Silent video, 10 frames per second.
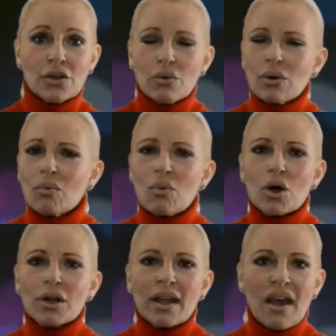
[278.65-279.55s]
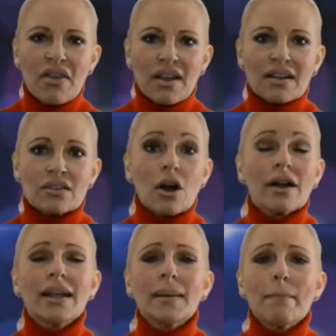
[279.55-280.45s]
Your work ethics
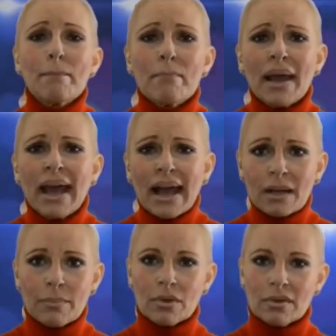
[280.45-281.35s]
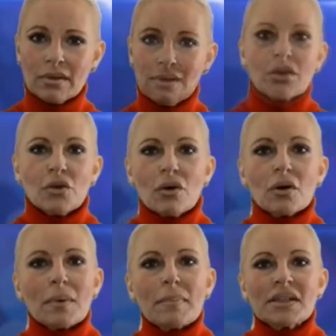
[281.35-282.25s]
are impeccable.
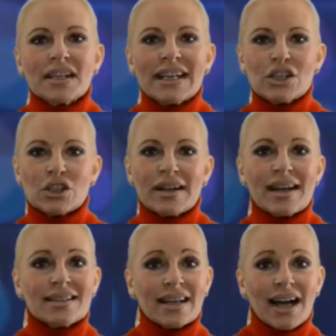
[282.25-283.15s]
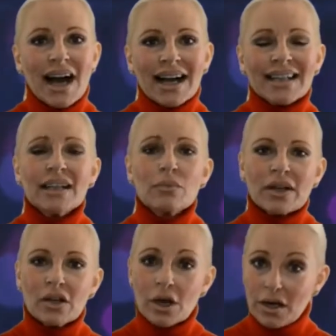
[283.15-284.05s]
Your reputation as a highly
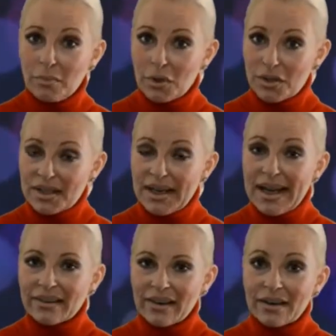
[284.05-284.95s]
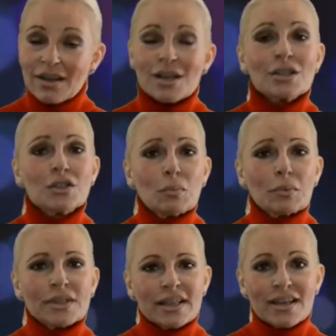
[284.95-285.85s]
regarded personality
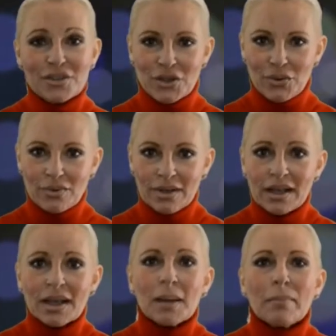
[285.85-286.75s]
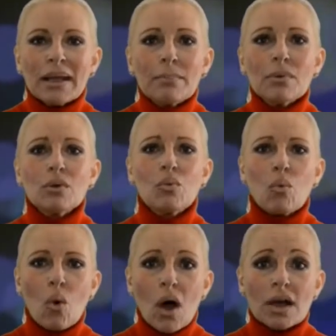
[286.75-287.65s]
supersedes you. People
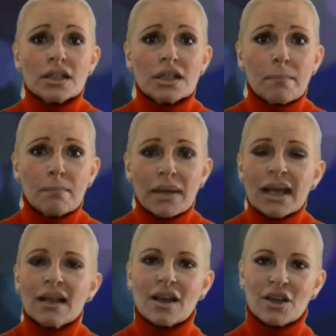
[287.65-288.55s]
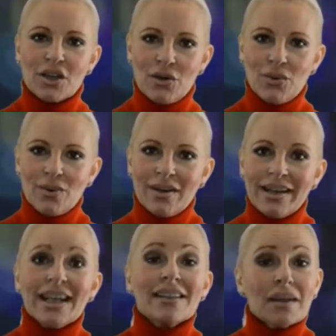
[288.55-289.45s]
want to be like you.
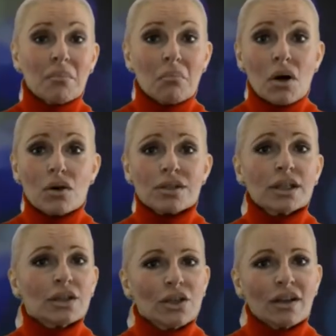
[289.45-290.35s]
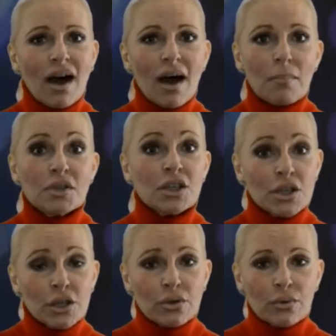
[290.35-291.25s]
They mostly look up to
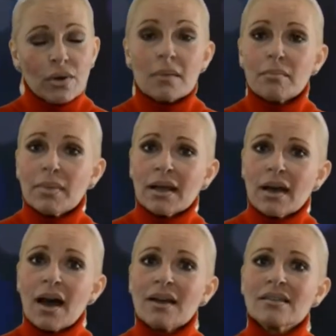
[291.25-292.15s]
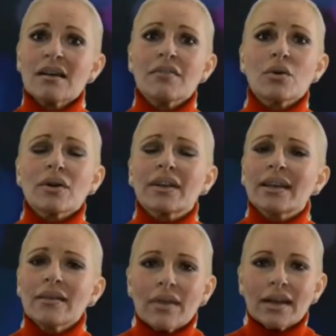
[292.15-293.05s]
you because of your
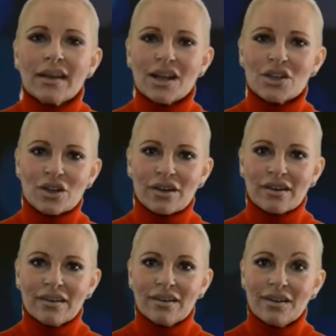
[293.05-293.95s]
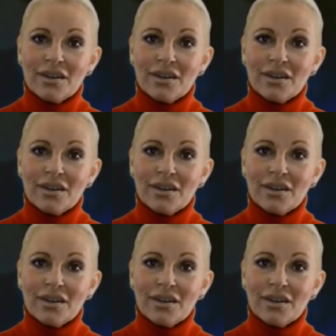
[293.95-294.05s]
giving nature.